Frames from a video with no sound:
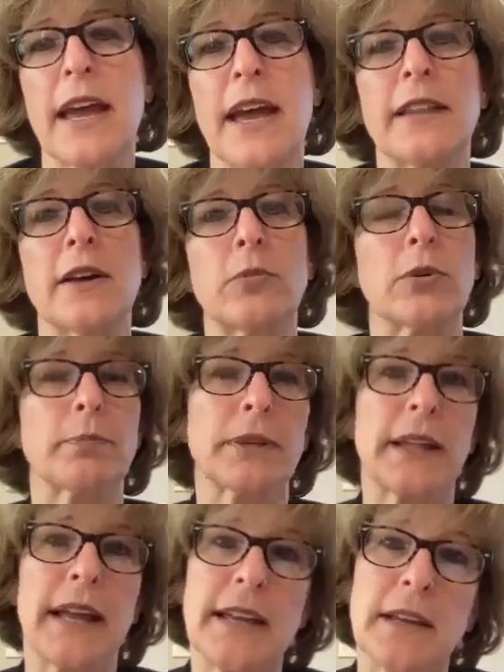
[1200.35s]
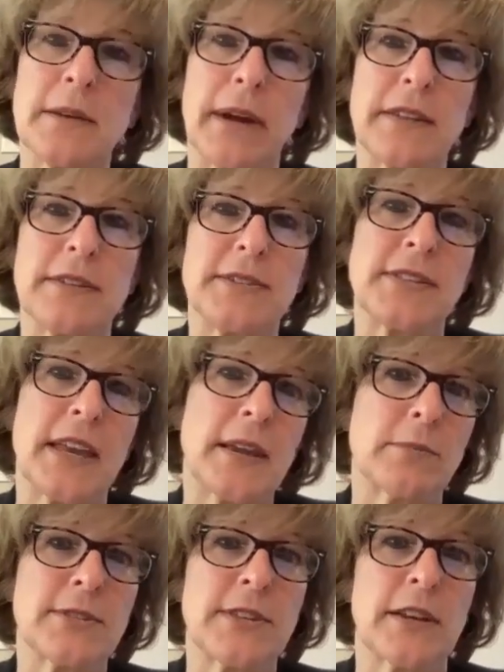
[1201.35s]
and that we're playing by the
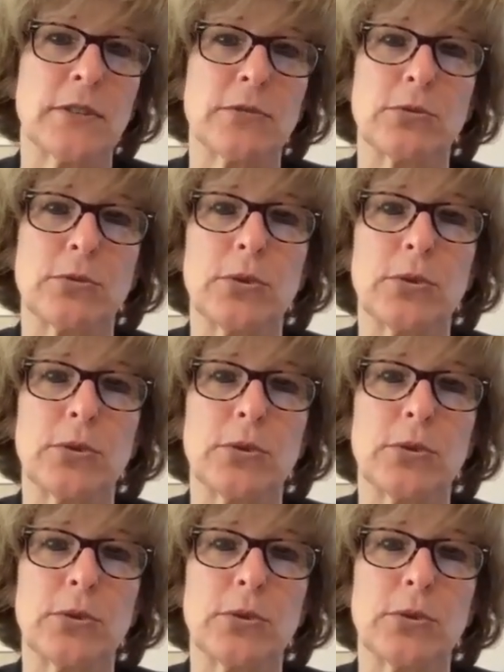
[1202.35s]
same set of